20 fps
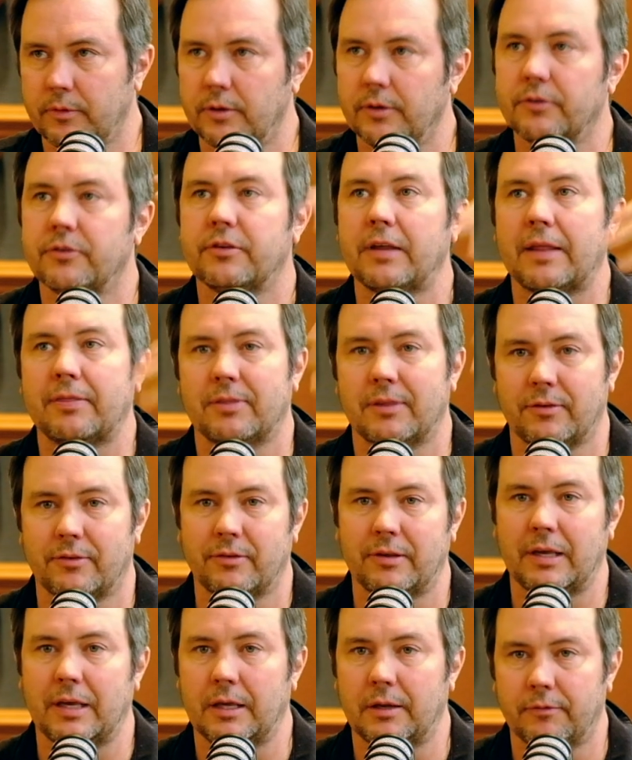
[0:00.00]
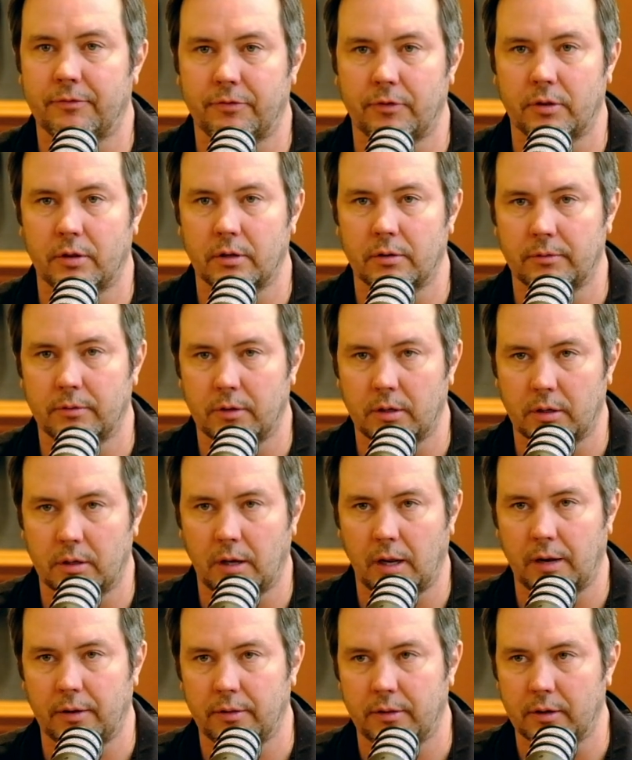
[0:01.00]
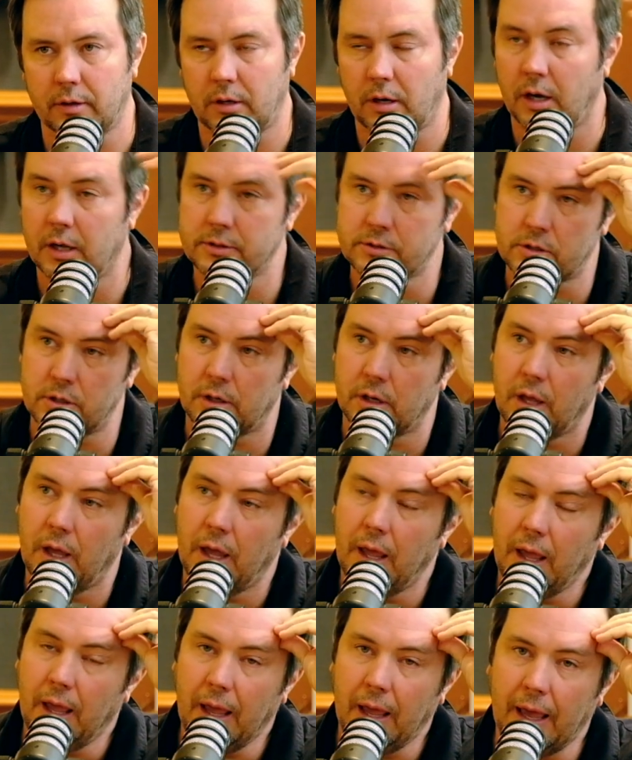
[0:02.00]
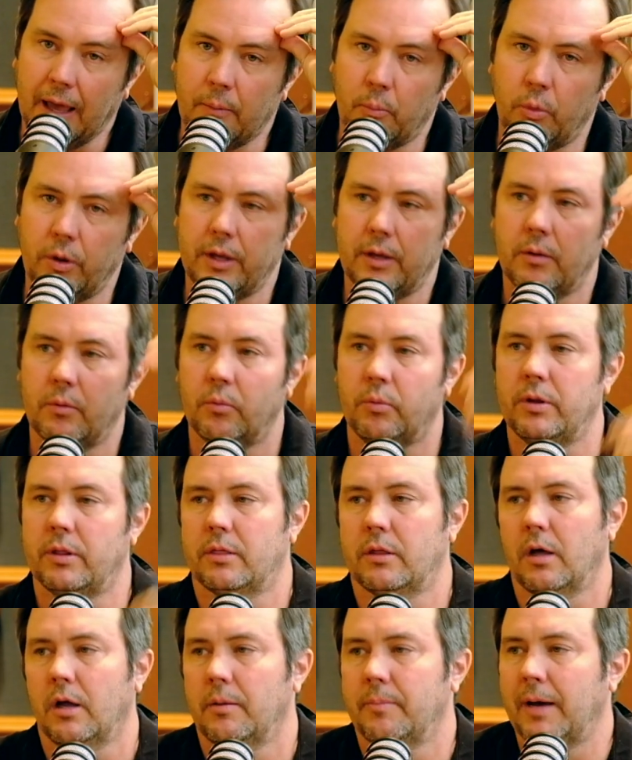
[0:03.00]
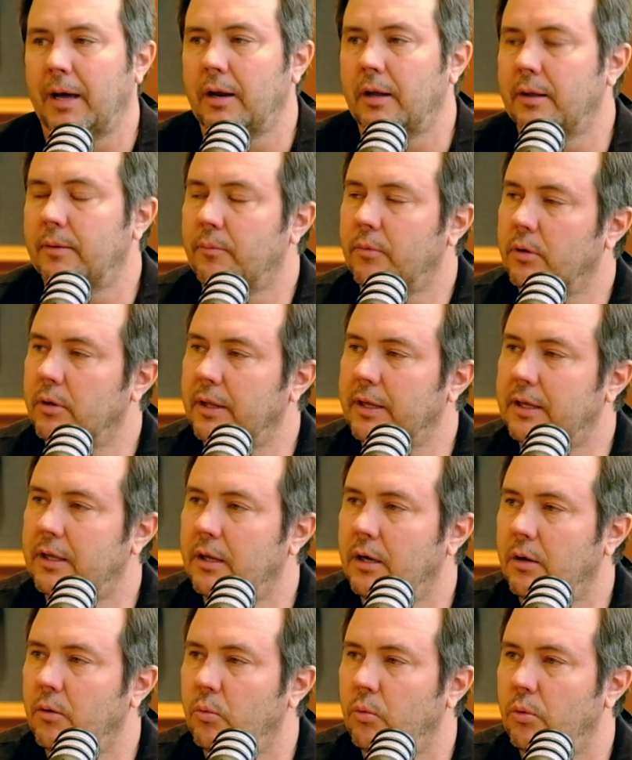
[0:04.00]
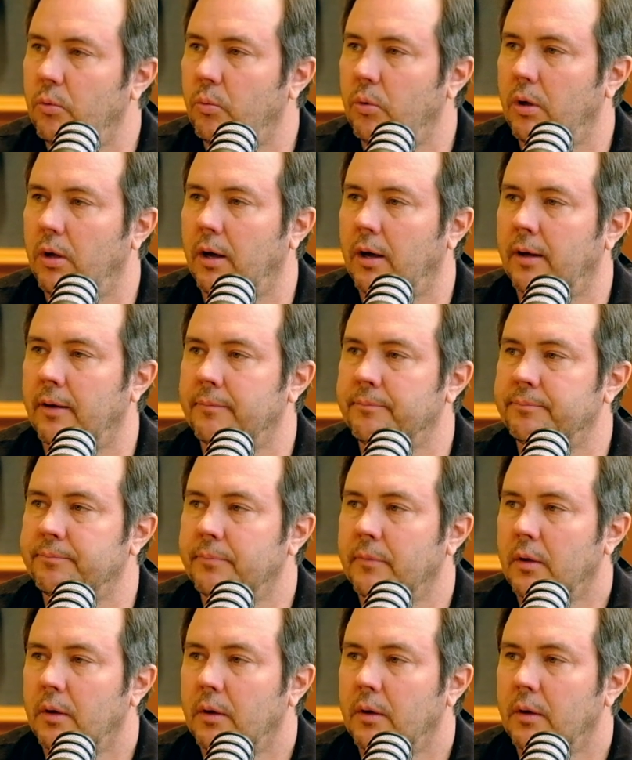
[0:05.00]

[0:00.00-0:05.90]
to set the scene for the the the concert, and we we thought about it and we were like, you know. Um,